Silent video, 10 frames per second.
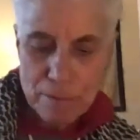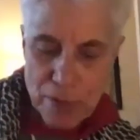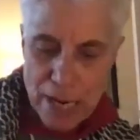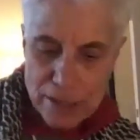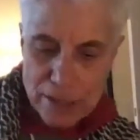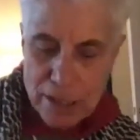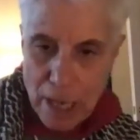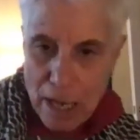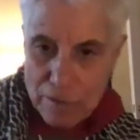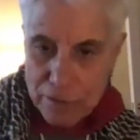press
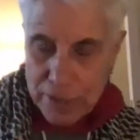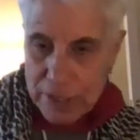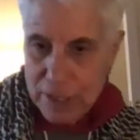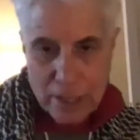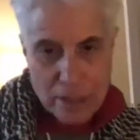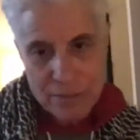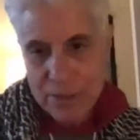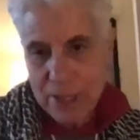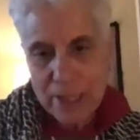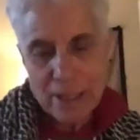conference that's
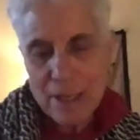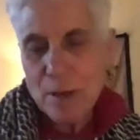really,